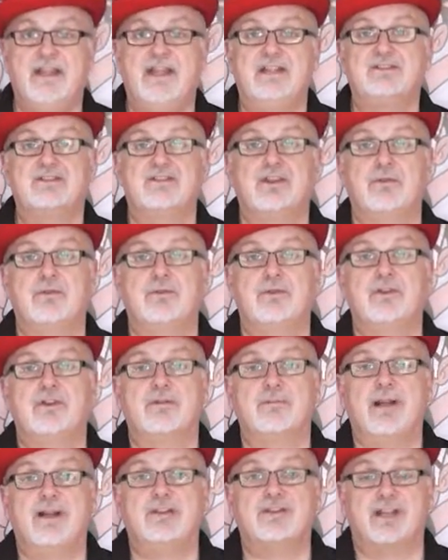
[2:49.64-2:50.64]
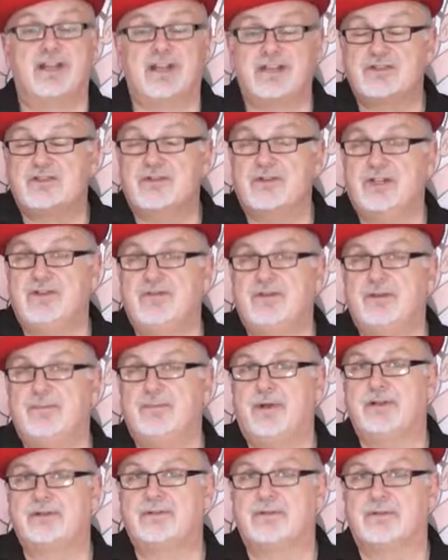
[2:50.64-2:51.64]
it's no longer magic. It's not even a
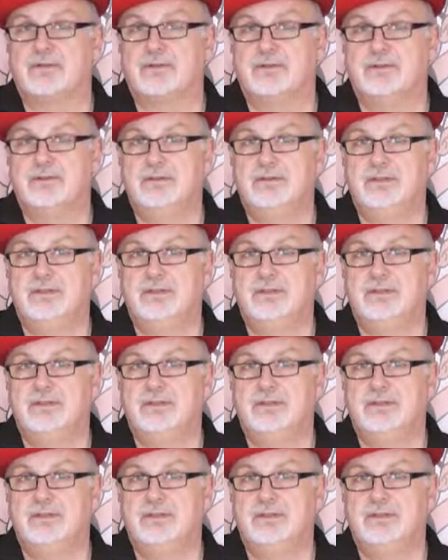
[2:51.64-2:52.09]
puzzle,